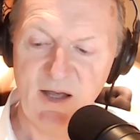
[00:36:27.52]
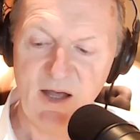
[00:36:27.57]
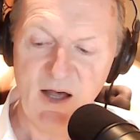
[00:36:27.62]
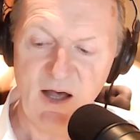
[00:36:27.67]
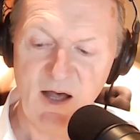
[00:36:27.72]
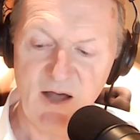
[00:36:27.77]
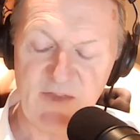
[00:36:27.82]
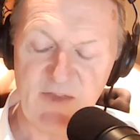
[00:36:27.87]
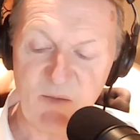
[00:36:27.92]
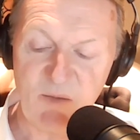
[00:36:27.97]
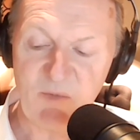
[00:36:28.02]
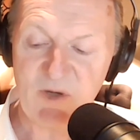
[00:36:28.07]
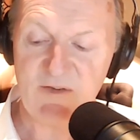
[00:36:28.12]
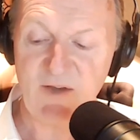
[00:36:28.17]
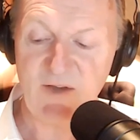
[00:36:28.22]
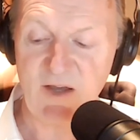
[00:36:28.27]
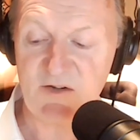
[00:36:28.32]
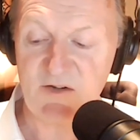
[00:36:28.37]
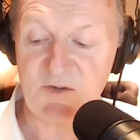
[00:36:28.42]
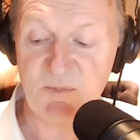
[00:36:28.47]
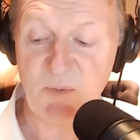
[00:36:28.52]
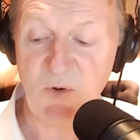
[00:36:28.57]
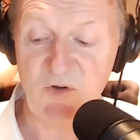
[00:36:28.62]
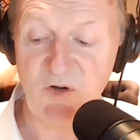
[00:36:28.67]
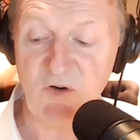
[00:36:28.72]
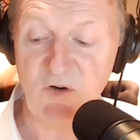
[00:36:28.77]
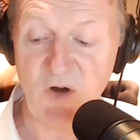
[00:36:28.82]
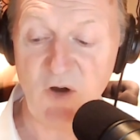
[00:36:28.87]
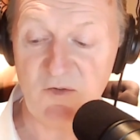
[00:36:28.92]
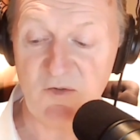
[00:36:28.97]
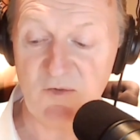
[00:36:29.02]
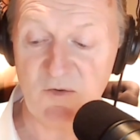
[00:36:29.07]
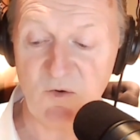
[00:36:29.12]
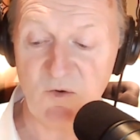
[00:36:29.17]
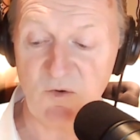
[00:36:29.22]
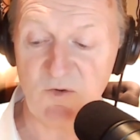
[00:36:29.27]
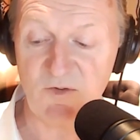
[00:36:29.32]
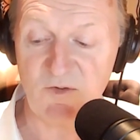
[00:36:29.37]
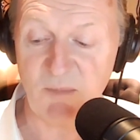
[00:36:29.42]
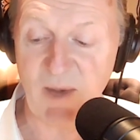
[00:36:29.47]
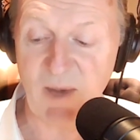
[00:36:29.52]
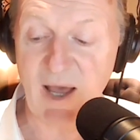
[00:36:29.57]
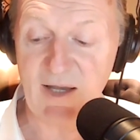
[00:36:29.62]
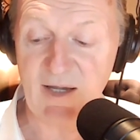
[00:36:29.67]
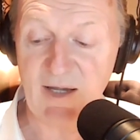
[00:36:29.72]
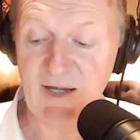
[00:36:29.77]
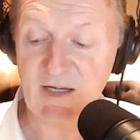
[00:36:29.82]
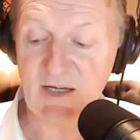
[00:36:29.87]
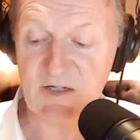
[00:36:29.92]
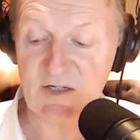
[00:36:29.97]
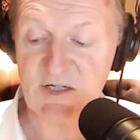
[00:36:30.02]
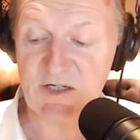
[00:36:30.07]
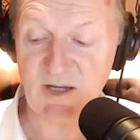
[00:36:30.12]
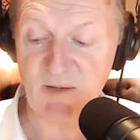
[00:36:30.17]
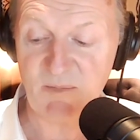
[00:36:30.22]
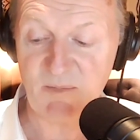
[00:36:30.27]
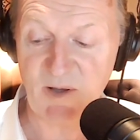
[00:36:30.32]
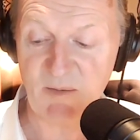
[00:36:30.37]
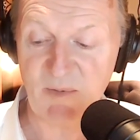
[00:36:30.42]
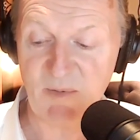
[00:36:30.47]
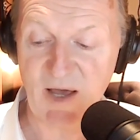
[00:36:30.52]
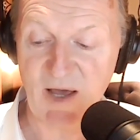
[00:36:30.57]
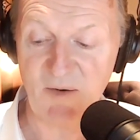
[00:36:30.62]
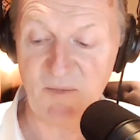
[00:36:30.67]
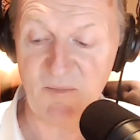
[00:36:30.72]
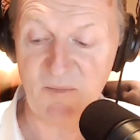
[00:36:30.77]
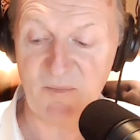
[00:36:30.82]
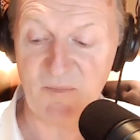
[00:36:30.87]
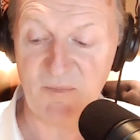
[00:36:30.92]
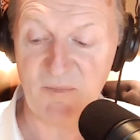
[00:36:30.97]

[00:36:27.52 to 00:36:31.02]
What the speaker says: And then we touched upon your own thoughts about leadership, about